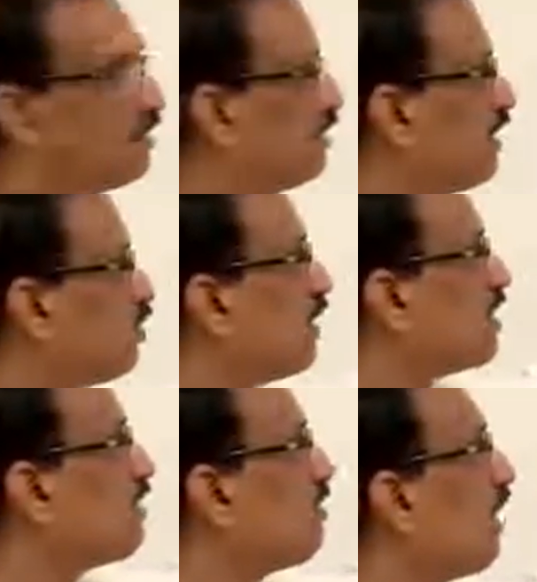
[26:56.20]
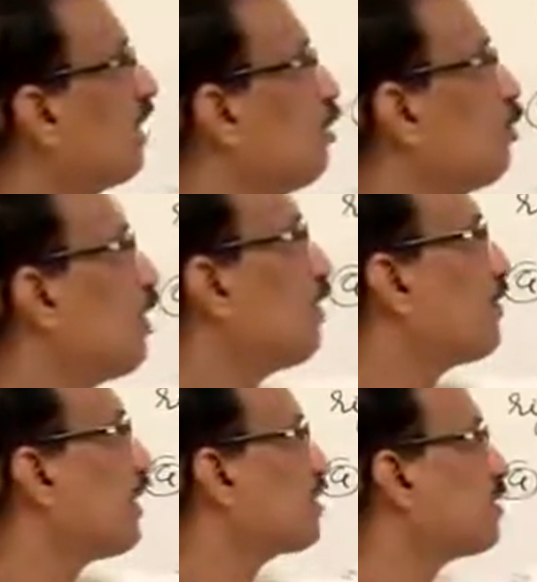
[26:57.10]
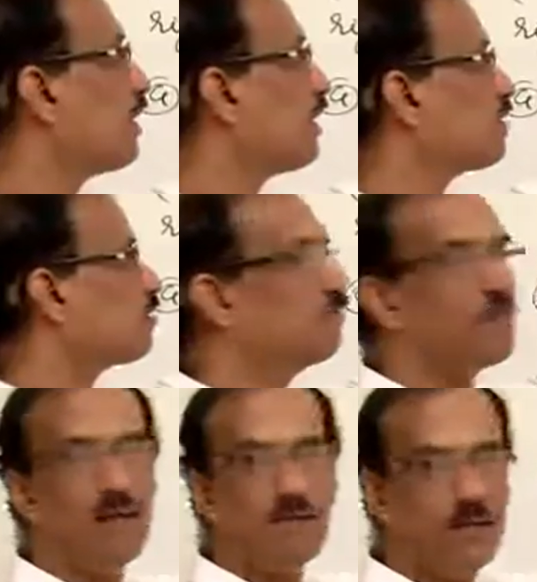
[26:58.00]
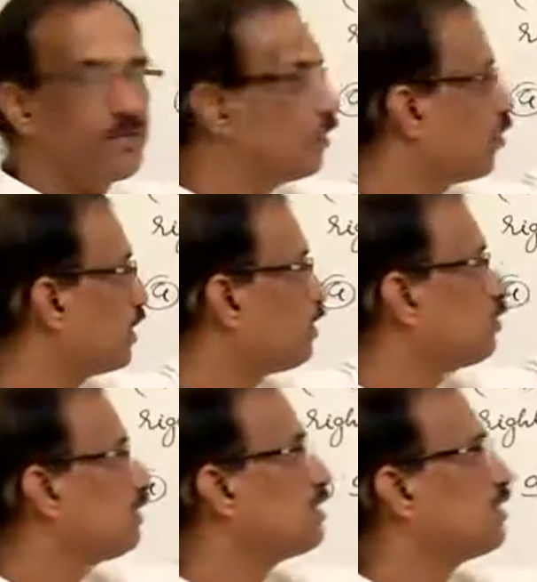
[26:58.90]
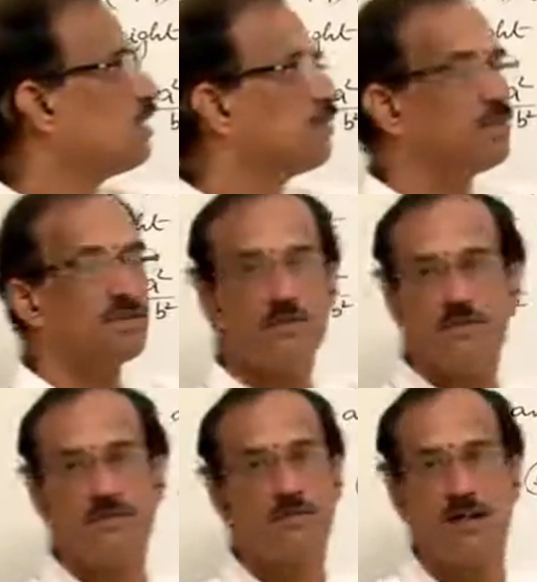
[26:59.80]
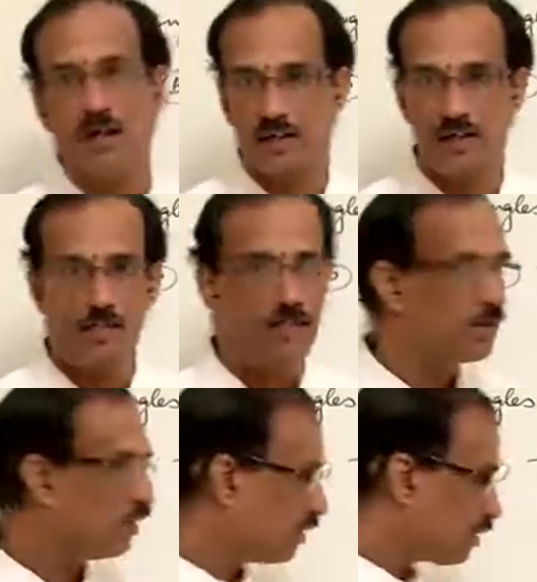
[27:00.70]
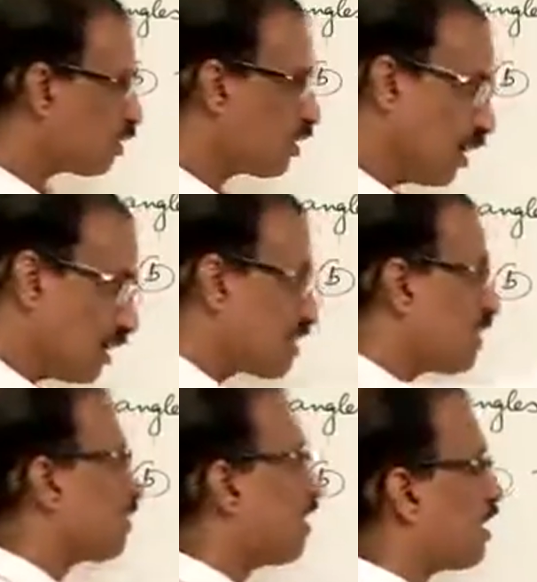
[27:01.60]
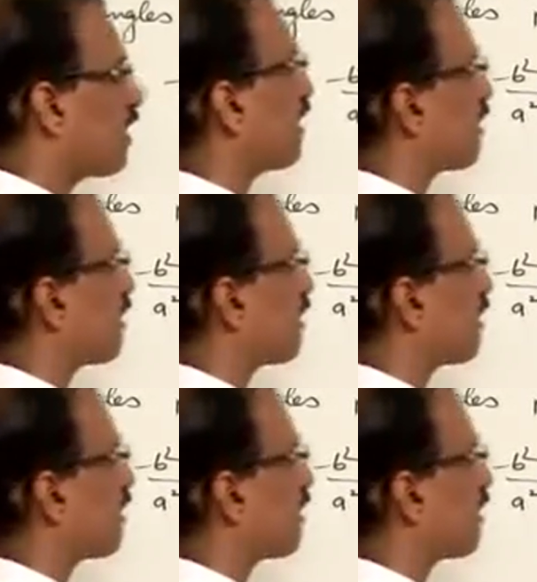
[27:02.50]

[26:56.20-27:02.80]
is the value of x1 x2 by y1 y2 is equal to what? So chords of contact means